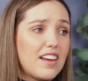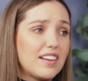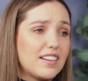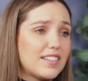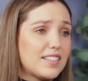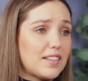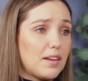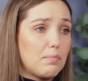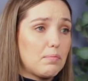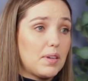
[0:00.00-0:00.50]

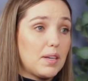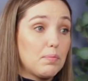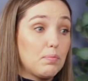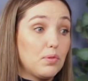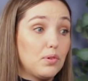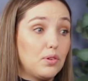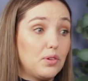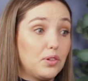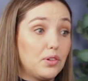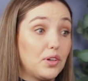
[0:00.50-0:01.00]
Some
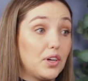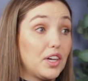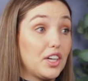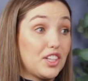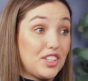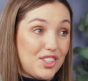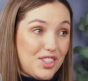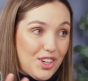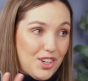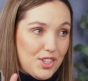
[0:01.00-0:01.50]
people
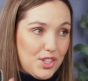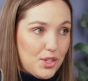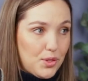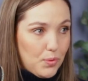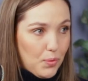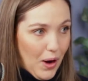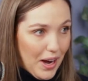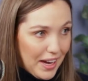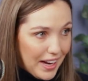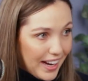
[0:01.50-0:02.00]
start
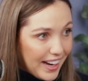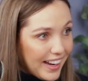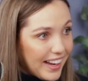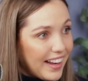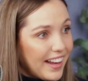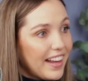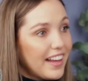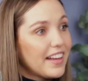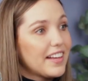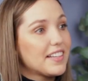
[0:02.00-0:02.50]
sweating.
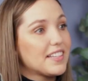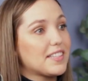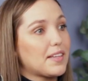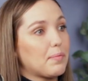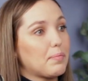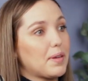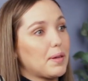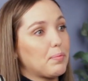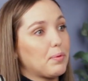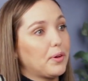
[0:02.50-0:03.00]

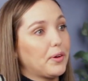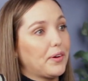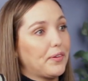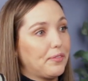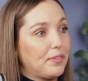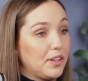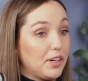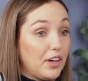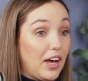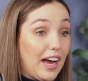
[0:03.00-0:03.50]
Some people
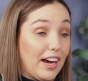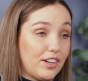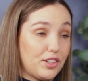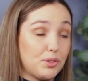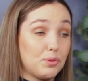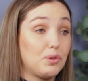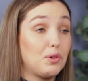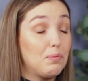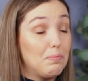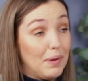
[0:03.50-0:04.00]
feel
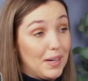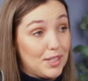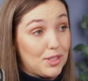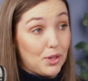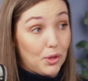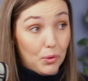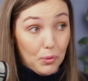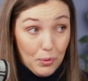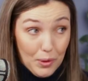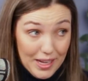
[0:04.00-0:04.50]
actual
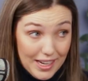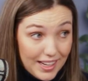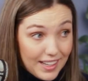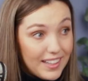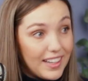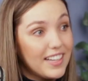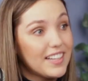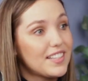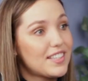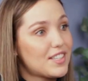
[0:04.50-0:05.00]
muscle
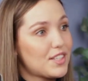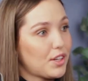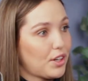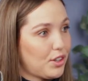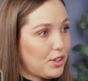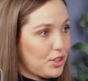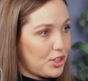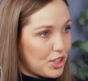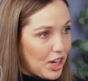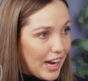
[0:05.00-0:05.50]
weakness
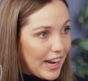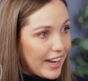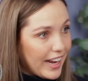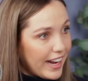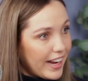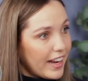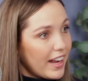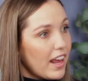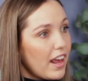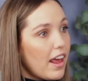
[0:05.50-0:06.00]
or
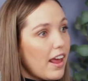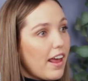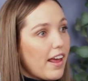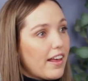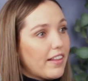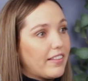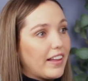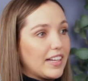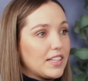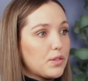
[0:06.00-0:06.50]
shaking.
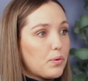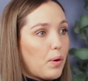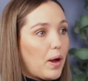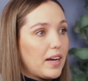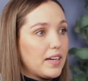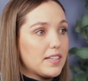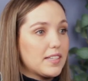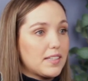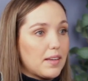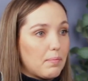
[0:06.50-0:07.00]
That's
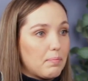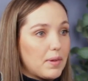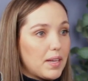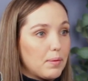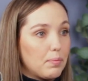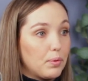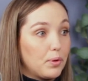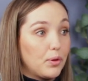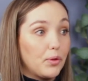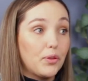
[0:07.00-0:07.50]
why some
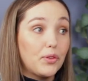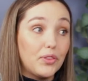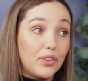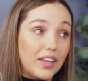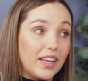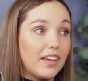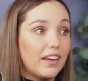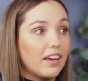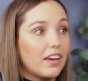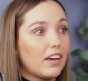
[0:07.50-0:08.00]
people
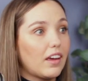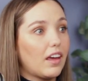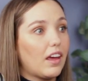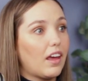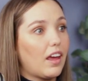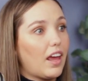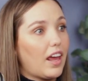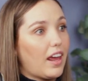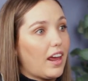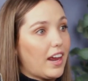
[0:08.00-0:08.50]
think
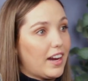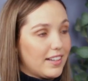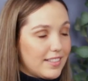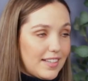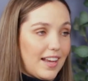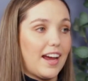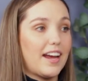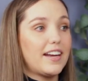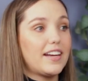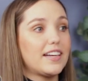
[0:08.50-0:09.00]

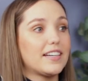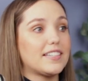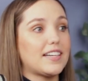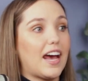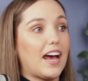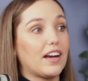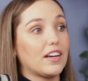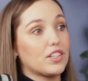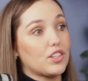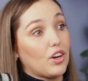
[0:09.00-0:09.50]
anxiety
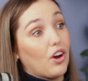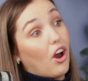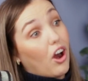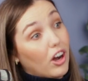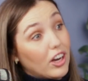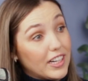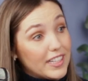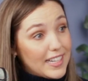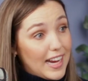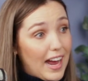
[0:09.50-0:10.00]
attacks or
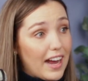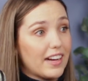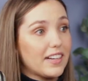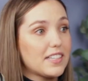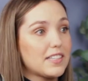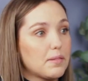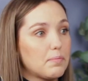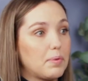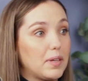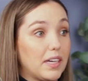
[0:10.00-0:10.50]
heart
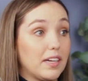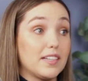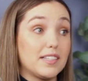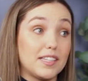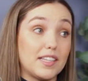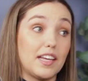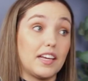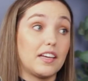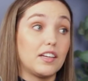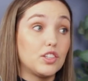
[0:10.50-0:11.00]
attacks
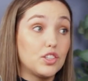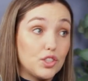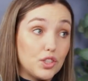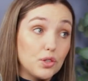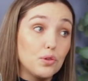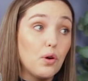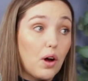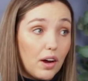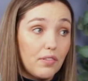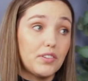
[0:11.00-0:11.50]
because they
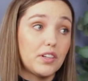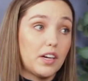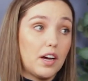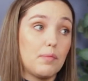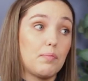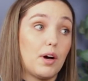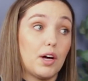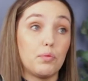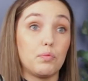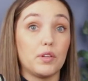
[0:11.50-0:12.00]
do often
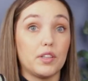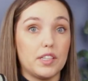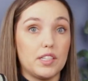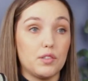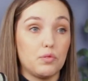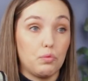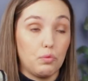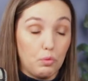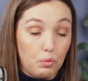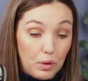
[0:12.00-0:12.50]
come on with
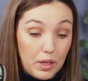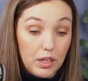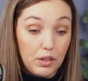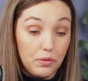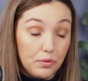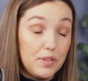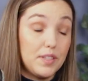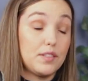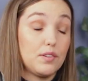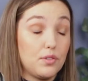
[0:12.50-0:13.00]
these real
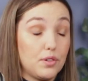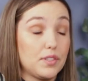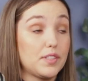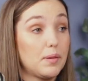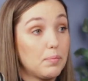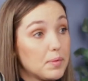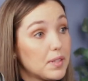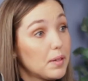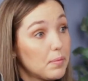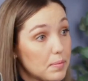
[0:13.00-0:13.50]
physical
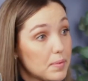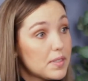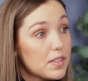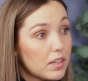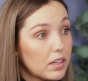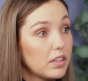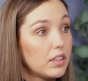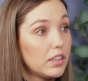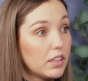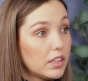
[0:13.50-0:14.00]
symptoms.